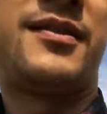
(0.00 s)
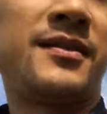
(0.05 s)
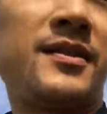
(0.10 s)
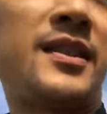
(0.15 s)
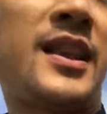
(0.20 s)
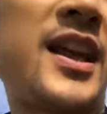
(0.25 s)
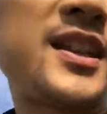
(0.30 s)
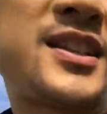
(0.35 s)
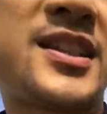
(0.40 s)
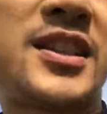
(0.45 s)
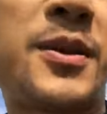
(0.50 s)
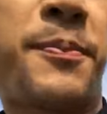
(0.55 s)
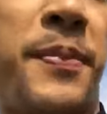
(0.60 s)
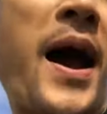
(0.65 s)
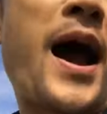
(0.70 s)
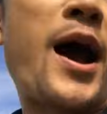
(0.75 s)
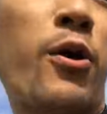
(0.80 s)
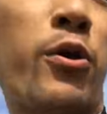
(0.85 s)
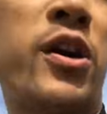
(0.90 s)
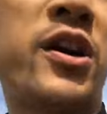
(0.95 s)
That's the
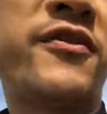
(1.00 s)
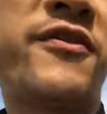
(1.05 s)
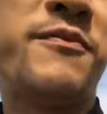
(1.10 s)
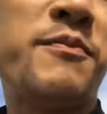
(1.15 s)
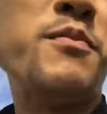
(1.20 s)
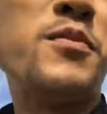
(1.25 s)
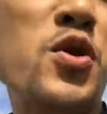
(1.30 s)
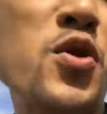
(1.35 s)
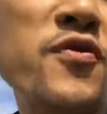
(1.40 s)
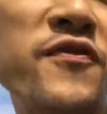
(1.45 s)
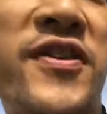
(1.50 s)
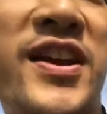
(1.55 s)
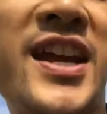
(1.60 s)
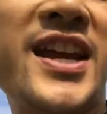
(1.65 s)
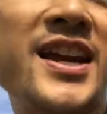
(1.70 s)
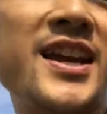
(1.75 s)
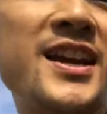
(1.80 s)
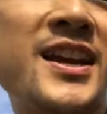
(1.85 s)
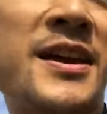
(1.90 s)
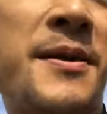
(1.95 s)
power of movie
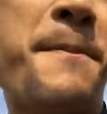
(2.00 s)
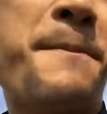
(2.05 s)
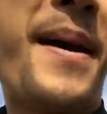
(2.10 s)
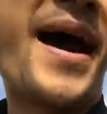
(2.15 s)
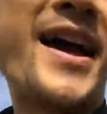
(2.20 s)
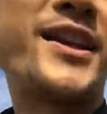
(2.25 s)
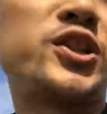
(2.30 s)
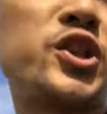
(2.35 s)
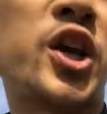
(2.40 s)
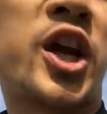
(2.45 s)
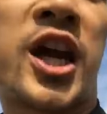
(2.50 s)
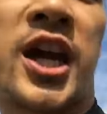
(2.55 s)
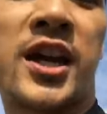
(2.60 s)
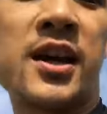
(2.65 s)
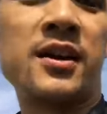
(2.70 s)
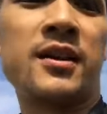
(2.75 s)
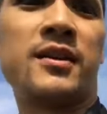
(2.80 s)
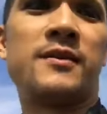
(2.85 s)
magic.